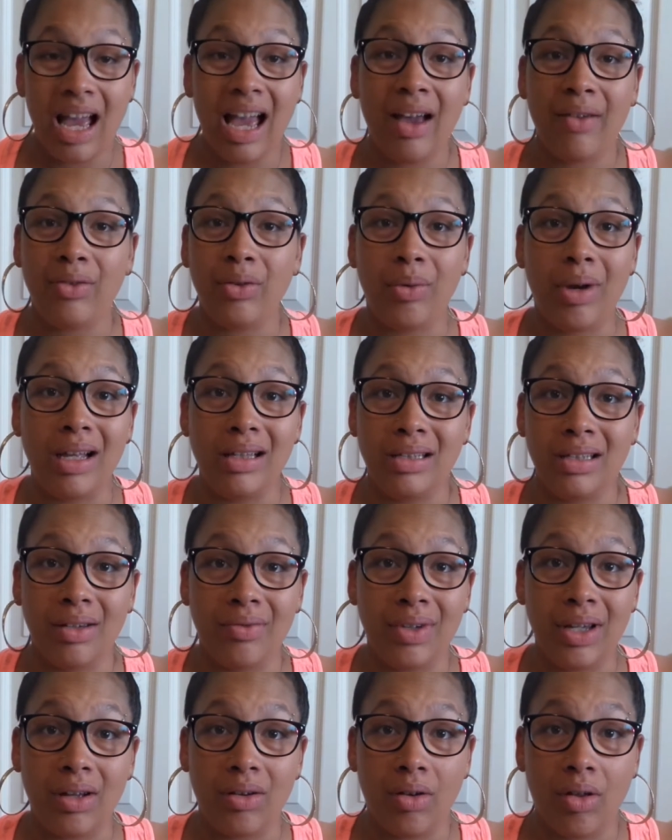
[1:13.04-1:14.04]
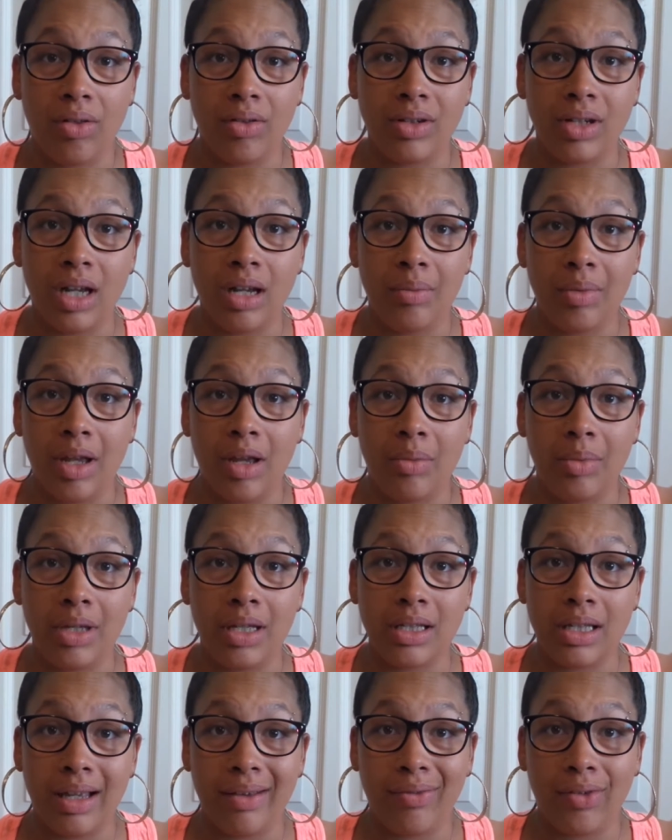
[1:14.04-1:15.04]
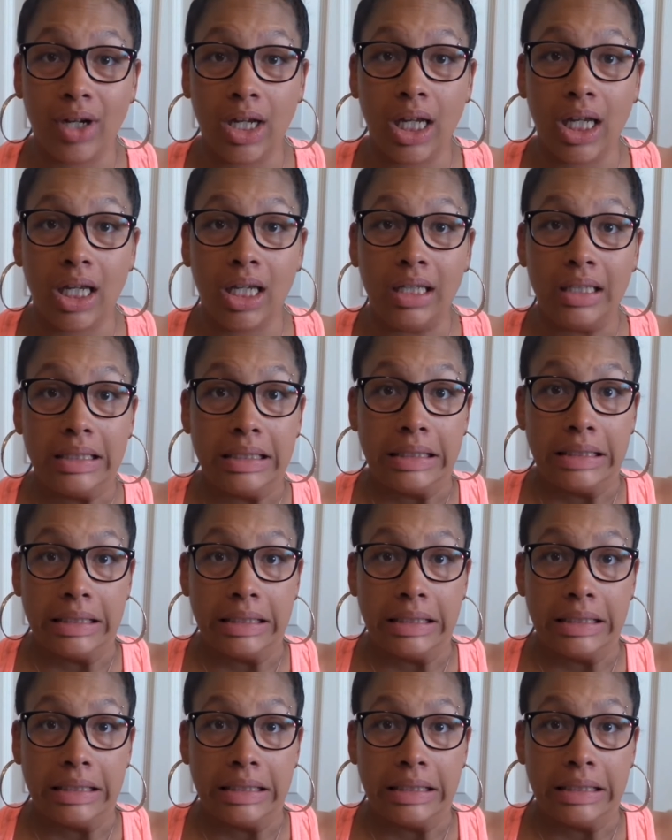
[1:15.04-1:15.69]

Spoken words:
I have to write stuff down all the time now because I forget.